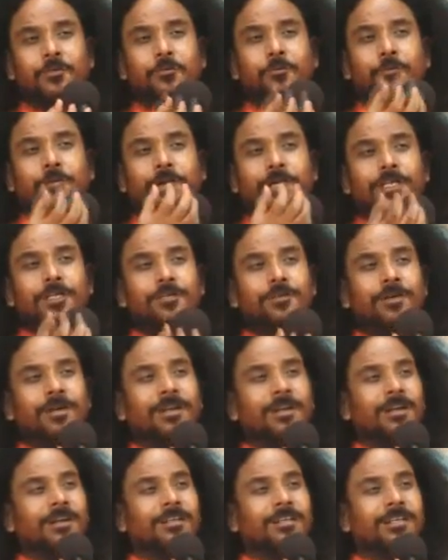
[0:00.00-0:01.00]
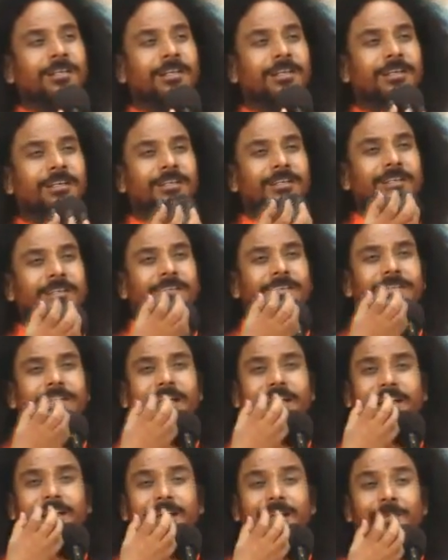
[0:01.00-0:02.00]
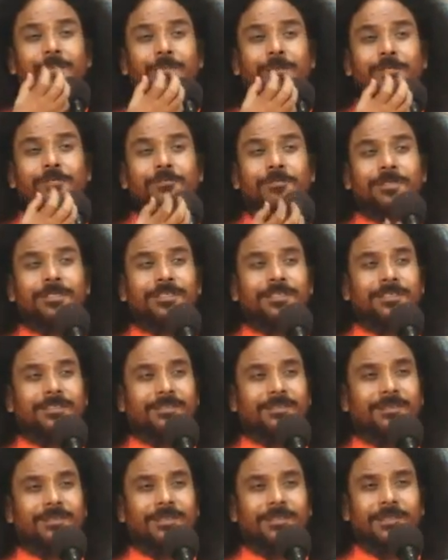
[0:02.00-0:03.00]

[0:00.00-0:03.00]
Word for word: Why you are not creating an atmosphere